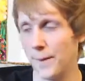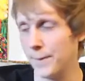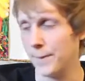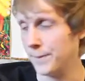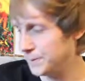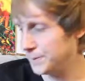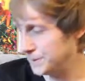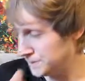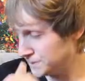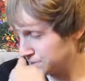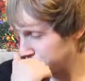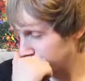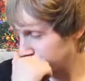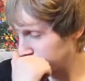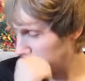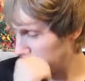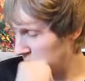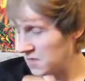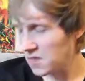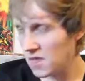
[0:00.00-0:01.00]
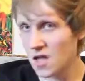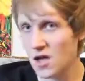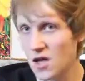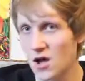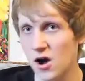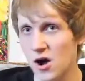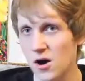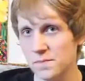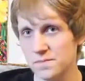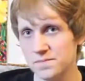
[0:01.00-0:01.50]
but
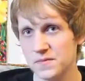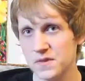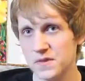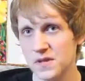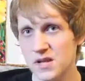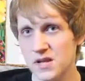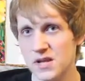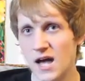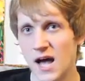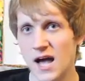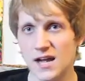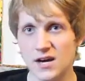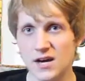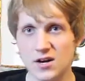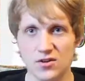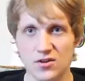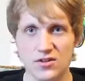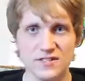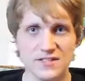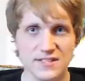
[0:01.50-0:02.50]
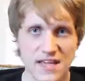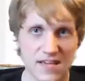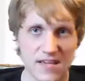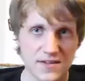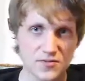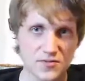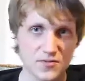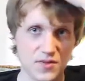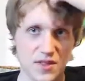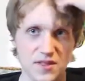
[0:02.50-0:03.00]
I got all these
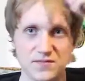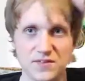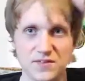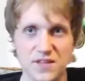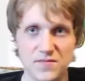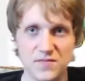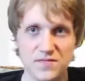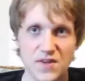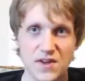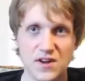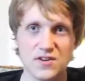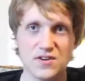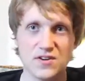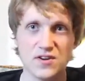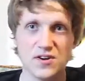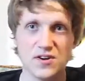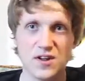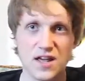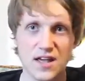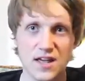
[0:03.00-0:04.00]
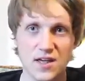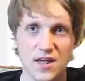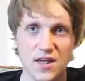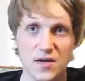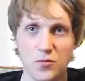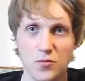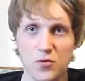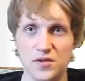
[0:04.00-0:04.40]
games from that same vendor at